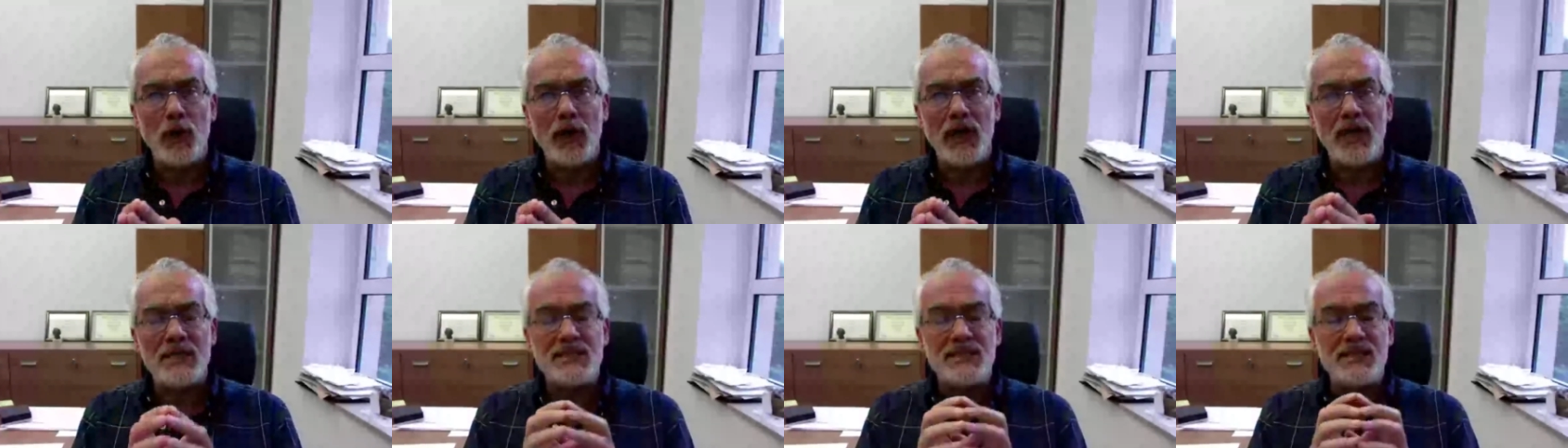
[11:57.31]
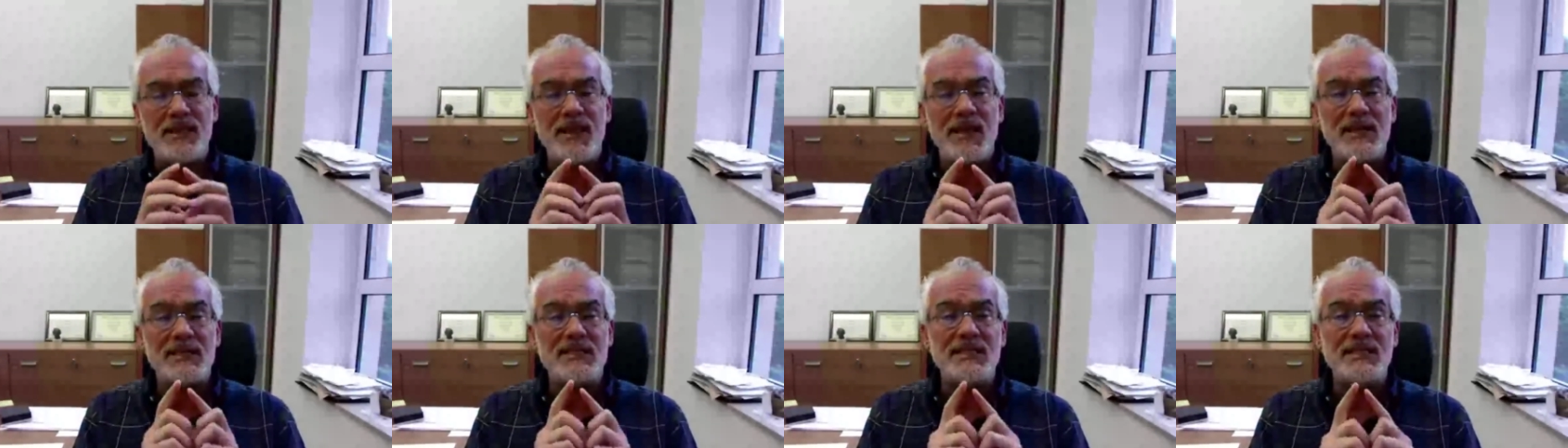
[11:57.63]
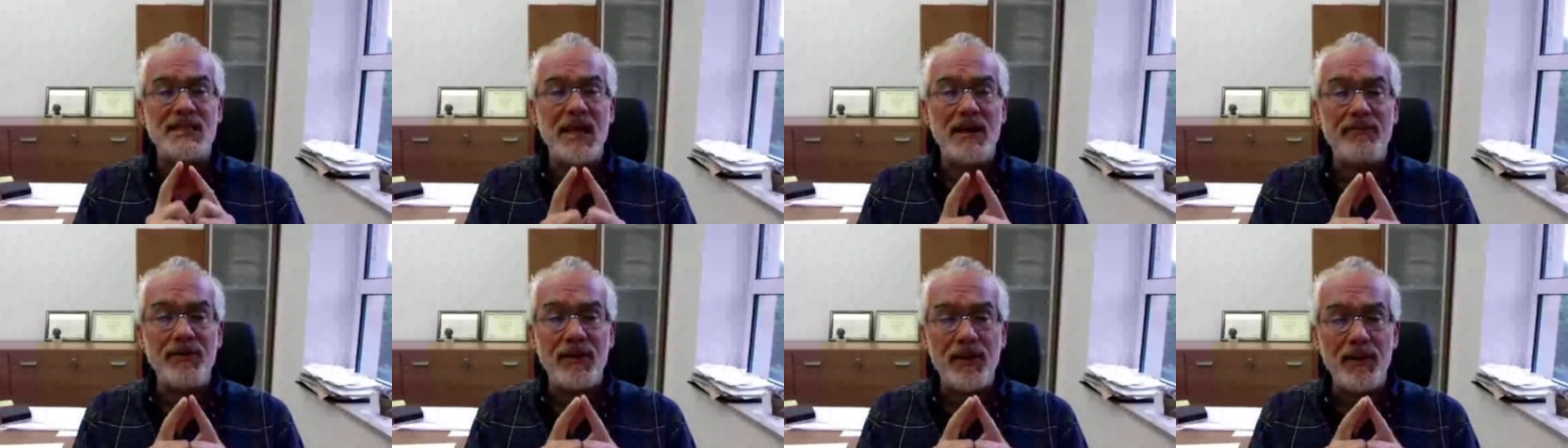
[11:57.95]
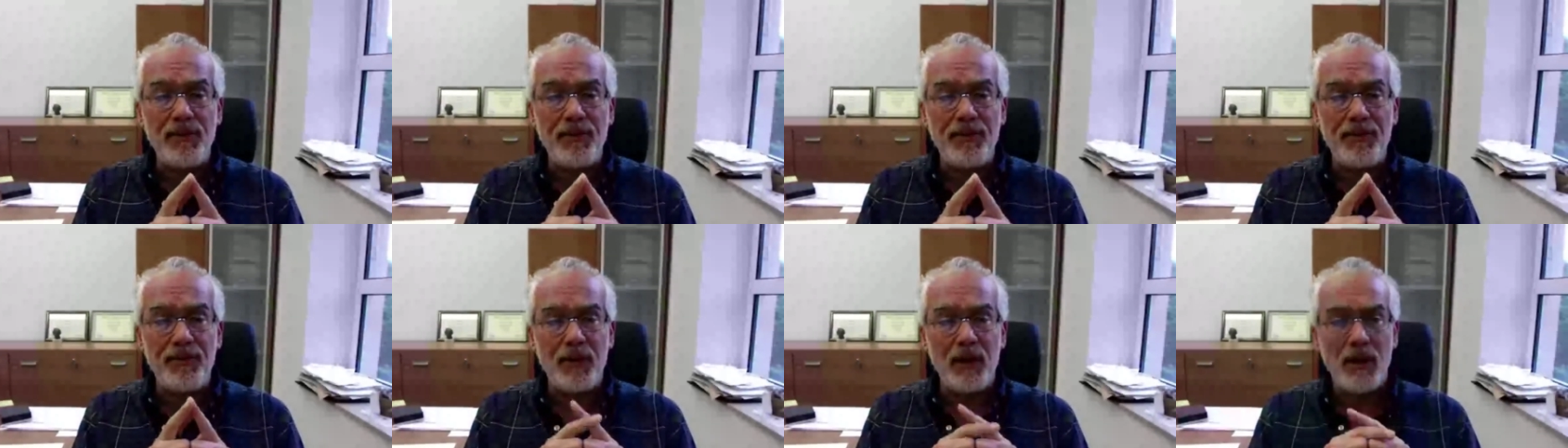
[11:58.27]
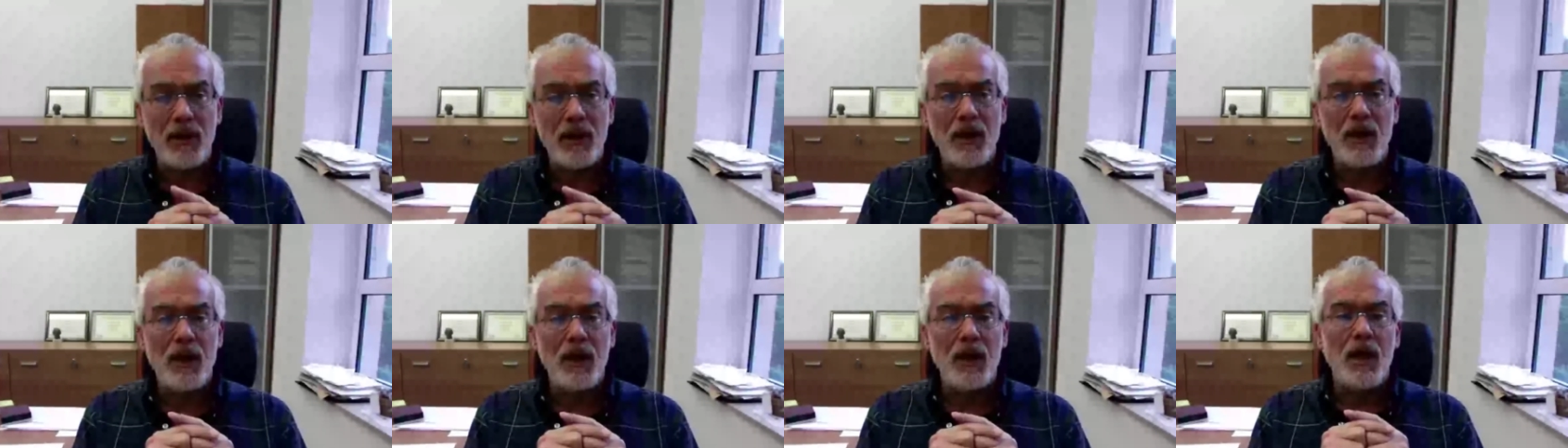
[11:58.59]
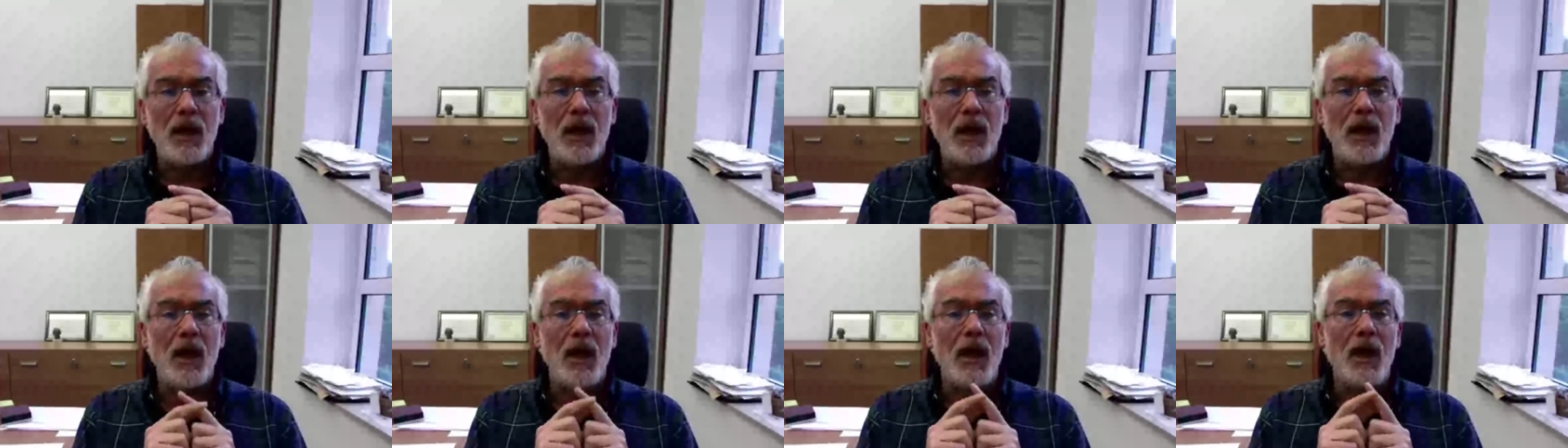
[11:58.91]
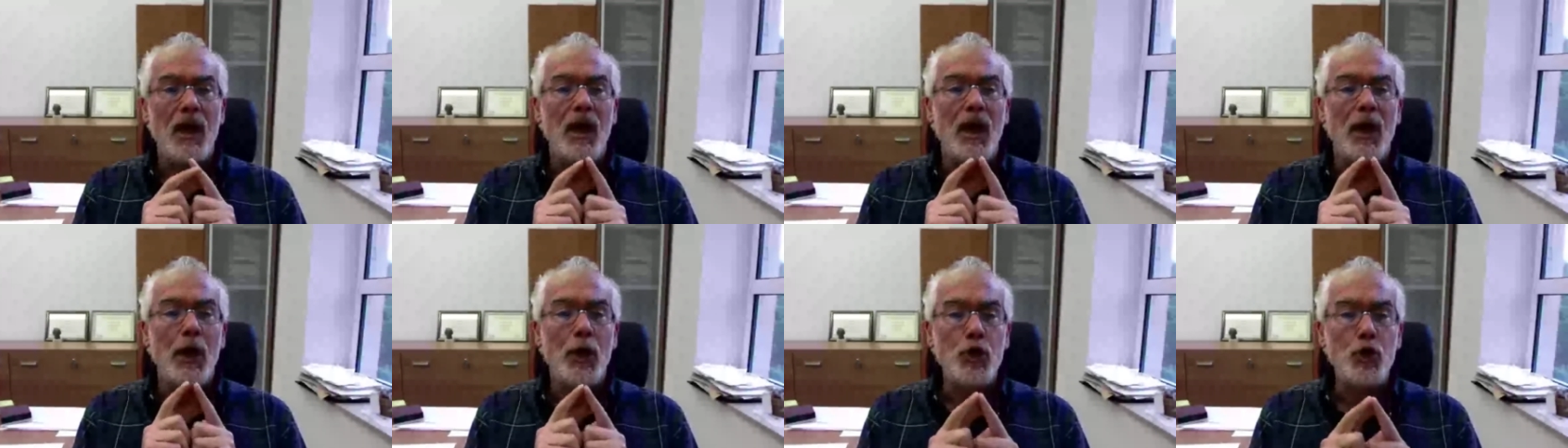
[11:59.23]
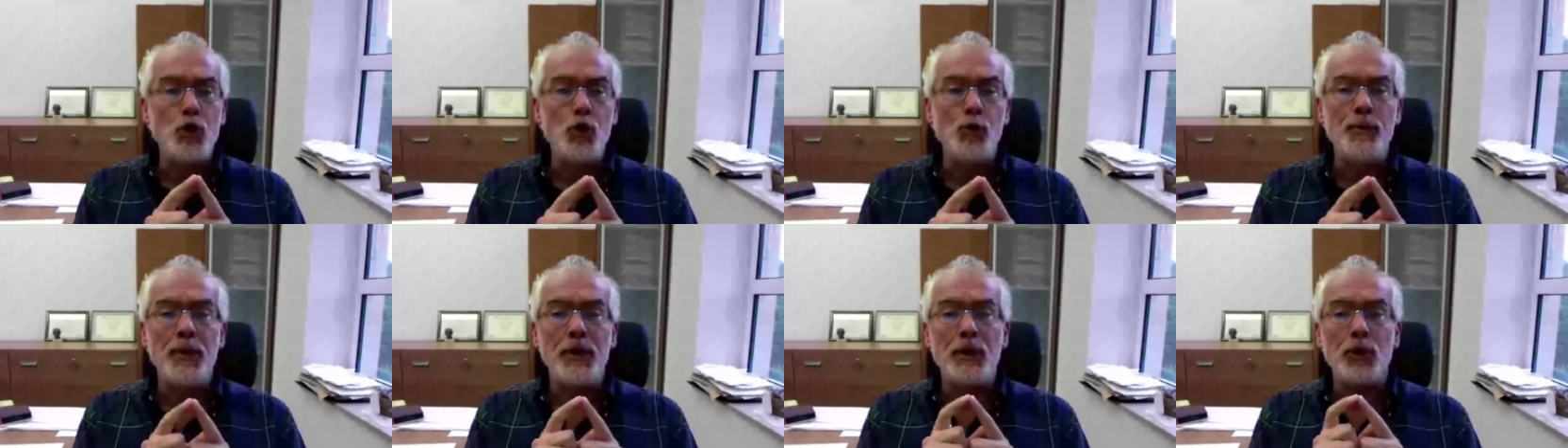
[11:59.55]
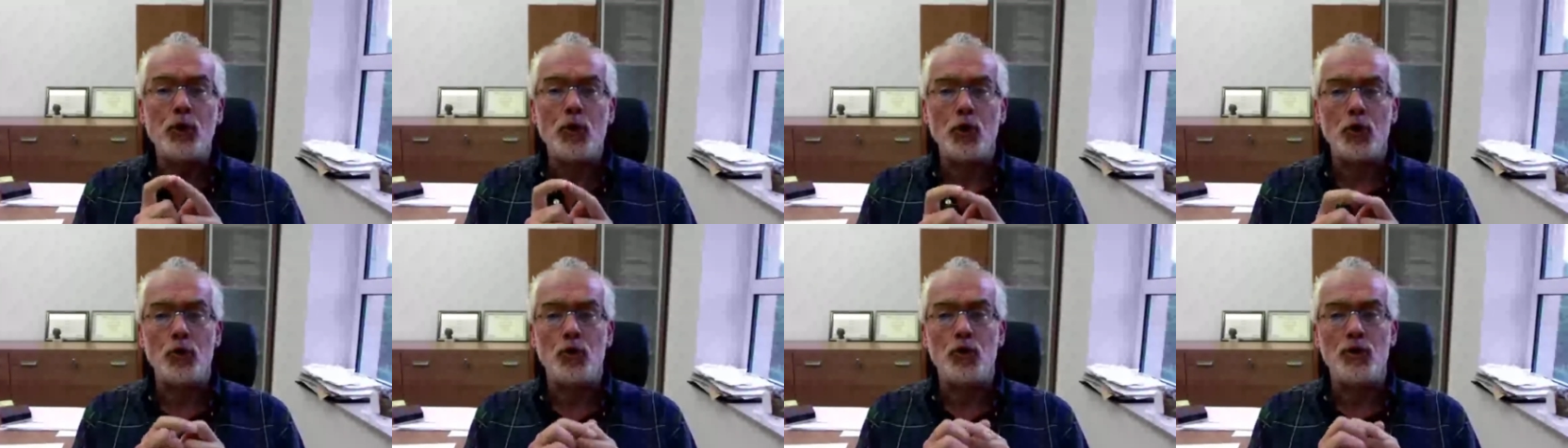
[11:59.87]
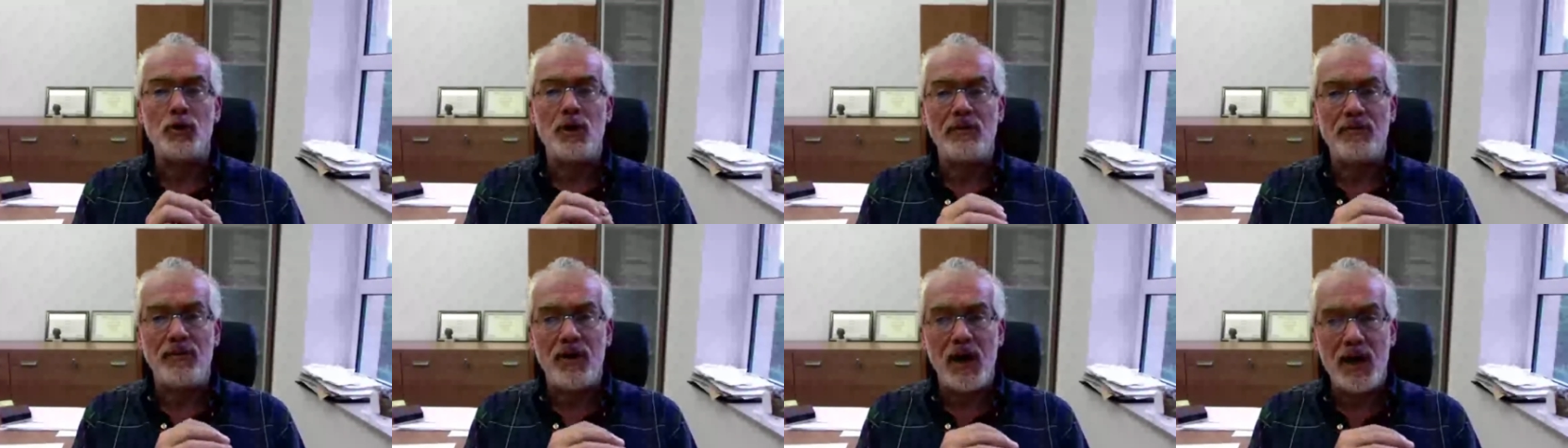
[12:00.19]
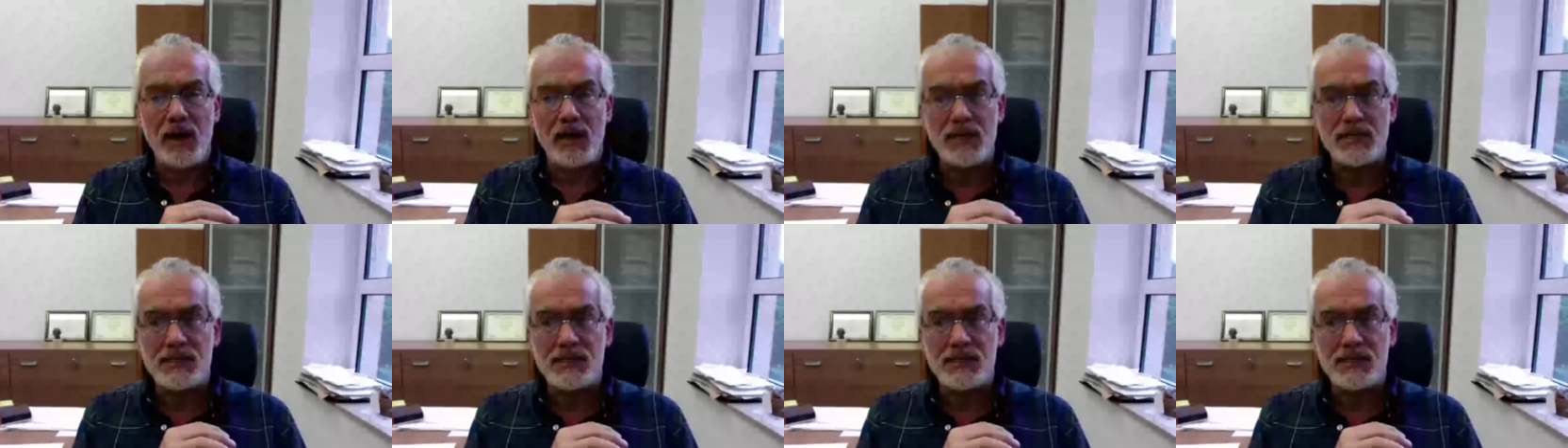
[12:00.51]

is the 7th human coronavirus